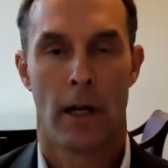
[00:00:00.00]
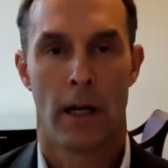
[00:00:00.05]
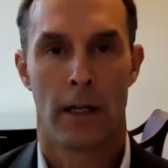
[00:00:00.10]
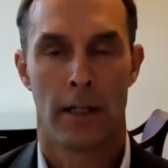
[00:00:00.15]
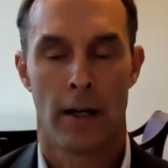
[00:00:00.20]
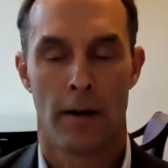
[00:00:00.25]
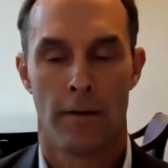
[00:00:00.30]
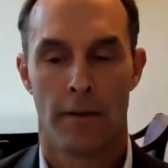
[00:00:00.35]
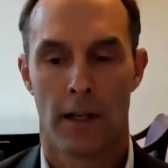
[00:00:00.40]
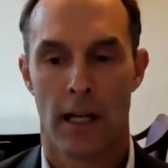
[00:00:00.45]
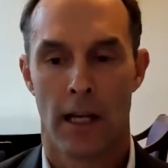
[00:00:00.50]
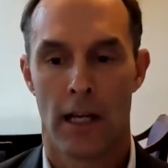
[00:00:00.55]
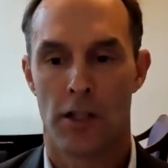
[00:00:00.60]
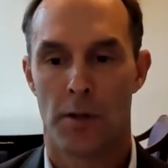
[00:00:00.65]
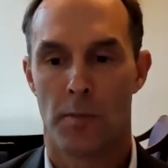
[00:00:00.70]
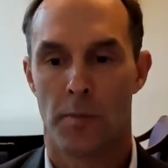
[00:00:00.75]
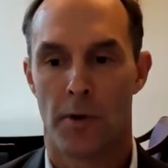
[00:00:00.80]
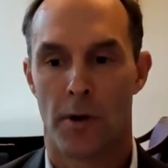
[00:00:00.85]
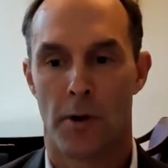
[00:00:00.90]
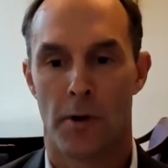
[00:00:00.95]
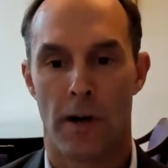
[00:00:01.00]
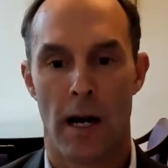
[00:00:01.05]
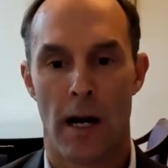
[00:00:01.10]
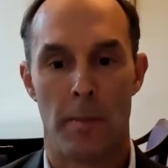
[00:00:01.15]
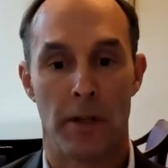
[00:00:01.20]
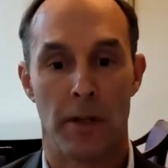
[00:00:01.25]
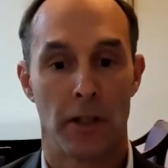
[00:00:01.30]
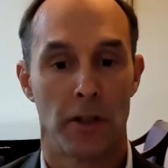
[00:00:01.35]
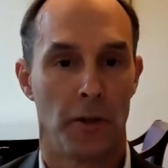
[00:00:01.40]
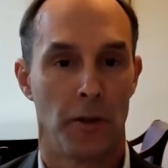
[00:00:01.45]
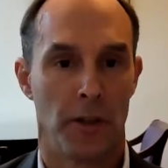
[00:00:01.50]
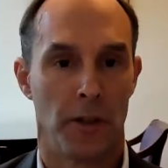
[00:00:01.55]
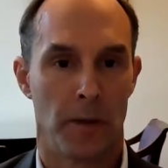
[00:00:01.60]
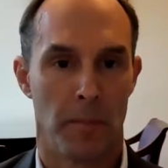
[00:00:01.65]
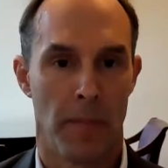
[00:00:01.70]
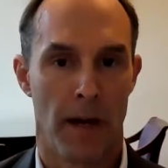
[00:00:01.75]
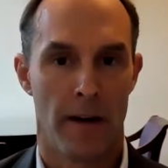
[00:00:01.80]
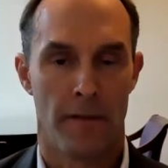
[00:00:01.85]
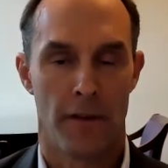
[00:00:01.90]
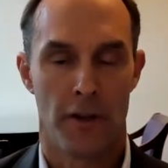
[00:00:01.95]
identification program, including
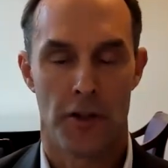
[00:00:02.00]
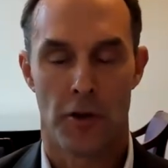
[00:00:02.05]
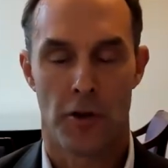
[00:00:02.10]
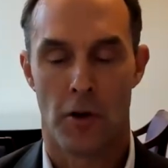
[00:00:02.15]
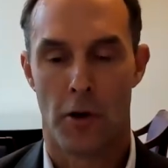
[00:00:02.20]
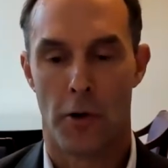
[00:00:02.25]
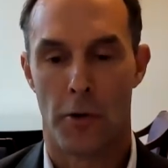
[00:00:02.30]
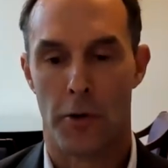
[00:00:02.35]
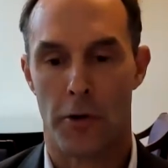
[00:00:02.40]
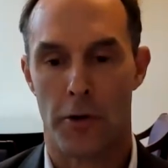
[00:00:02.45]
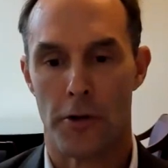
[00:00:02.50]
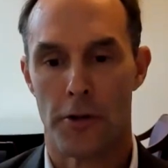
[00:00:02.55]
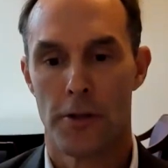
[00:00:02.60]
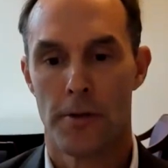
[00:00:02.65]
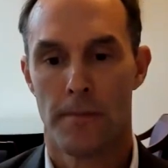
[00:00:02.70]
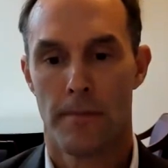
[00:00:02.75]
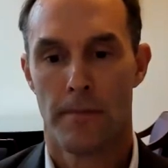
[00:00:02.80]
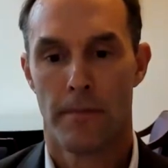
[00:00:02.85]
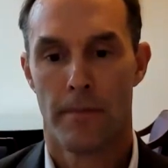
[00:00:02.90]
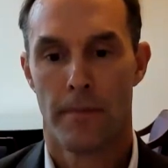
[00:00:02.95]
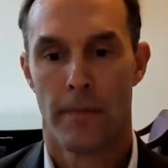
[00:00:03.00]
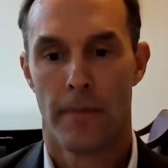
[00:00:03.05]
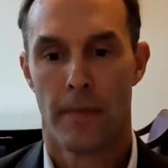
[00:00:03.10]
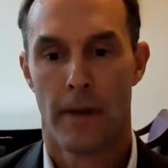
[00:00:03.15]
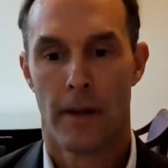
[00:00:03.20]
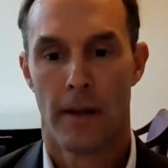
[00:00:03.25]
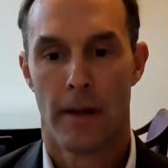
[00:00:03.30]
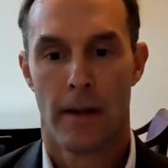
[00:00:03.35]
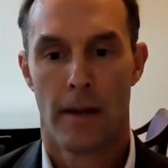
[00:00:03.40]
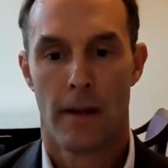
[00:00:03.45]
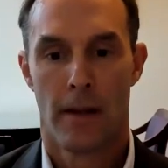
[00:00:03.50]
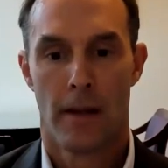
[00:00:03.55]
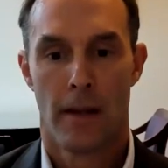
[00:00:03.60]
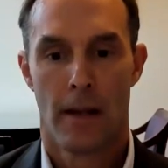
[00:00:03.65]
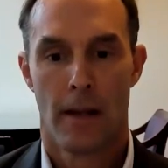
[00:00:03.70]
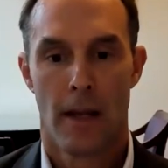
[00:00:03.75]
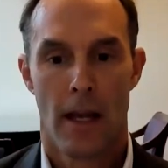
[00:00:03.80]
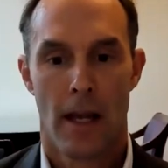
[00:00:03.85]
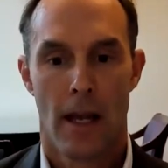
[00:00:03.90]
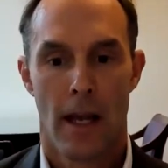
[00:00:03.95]
beneficial owners,
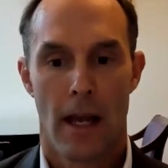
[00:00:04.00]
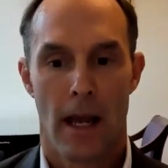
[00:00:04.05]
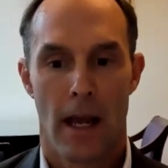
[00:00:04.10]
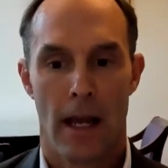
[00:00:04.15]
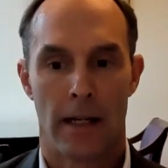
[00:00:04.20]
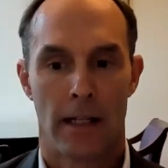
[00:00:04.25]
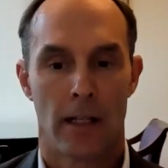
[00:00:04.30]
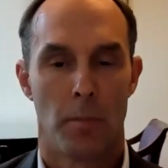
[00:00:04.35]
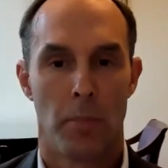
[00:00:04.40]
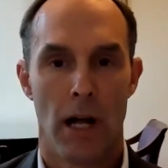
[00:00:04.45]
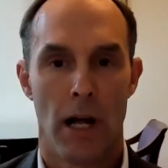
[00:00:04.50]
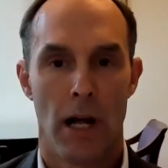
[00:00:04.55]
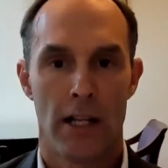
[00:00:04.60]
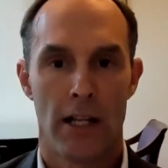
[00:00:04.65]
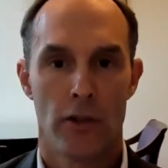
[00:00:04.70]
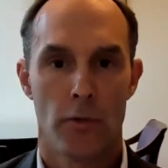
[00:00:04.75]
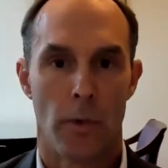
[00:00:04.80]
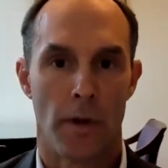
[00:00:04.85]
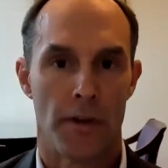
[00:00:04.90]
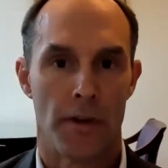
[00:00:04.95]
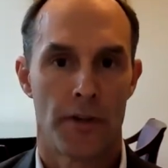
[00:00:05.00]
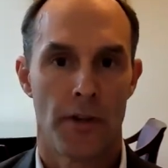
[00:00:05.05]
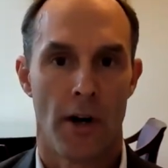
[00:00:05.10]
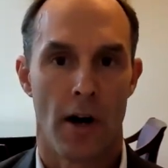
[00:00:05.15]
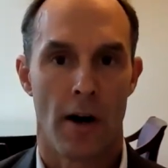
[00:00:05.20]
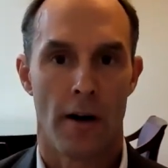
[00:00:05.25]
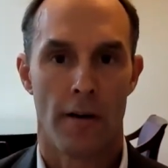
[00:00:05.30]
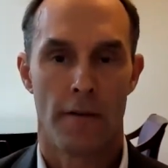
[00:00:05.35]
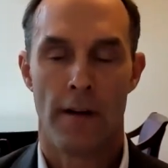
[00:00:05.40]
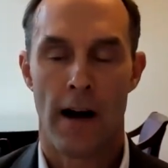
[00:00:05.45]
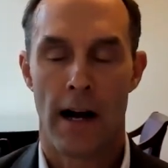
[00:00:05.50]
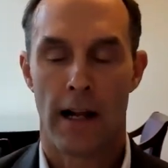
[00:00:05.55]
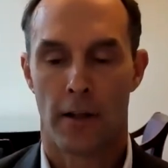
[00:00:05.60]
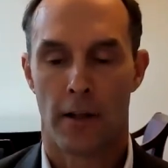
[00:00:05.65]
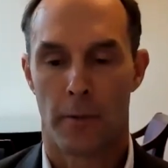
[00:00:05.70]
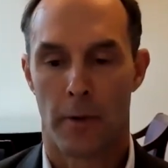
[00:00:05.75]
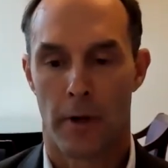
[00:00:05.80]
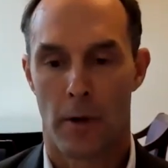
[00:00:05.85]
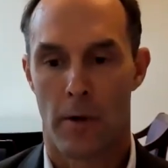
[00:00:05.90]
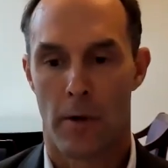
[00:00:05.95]
and compliance with SAR
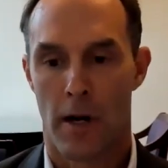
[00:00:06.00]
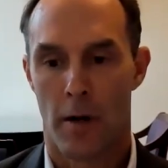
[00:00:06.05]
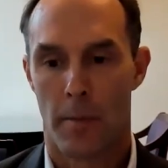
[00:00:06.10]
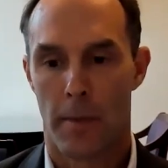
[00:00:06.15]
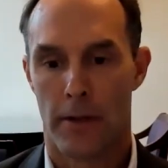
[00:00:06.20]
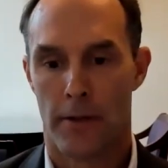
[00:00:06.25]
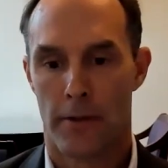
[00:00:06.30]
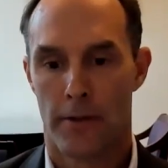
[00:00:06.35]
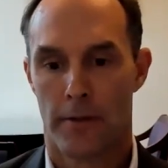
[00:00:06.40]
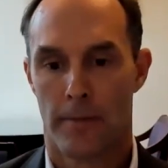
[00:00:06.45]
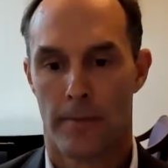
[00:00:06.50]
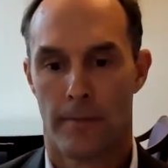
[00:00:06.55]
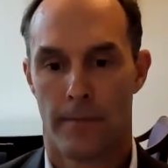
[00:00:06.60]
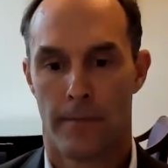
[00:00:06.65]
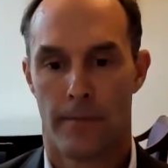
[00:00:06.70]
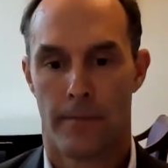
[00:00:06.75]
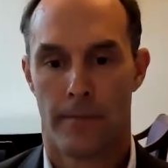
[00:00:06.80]
filing requirements.